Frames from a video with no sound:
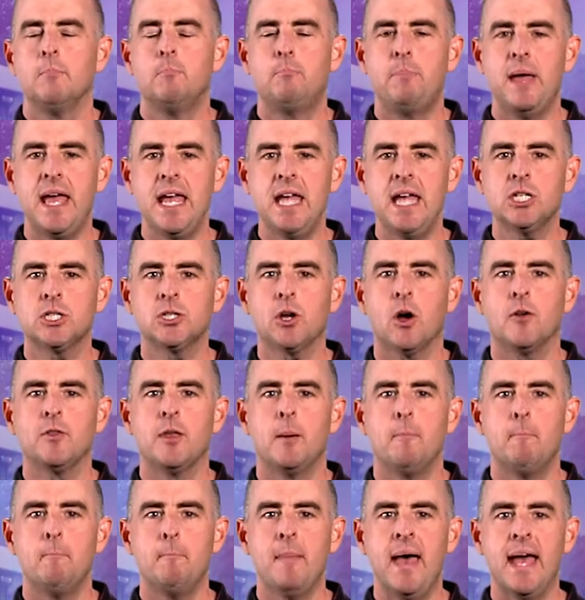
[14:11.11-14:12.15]
Based on the
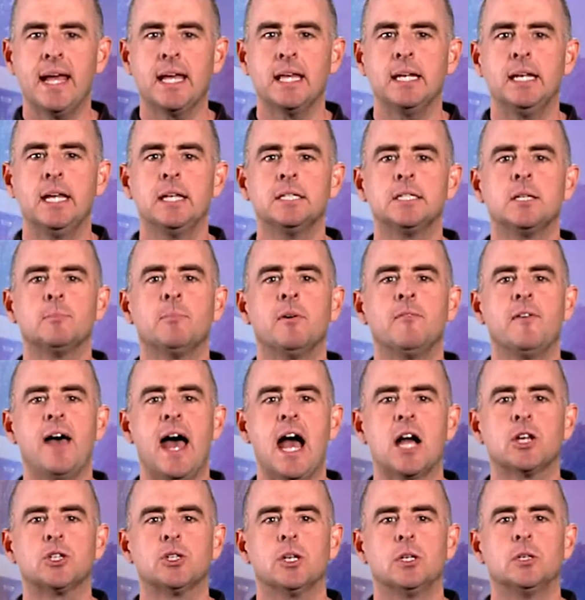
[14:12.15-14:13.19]
mechanism of
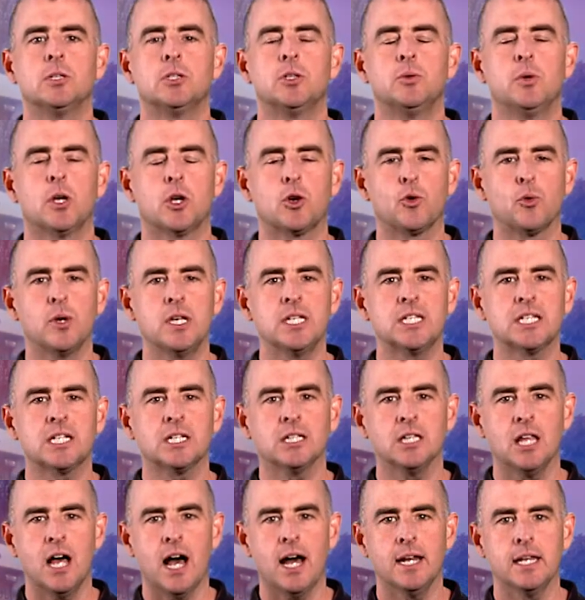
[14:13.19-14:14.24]
action to increase
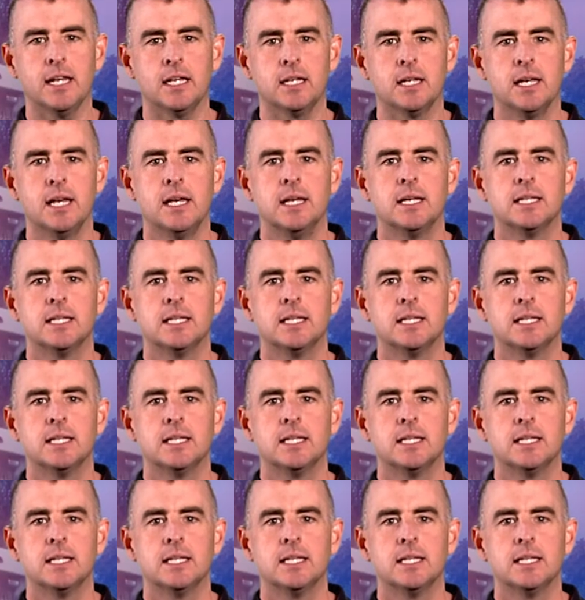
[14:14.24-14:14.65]
clotting,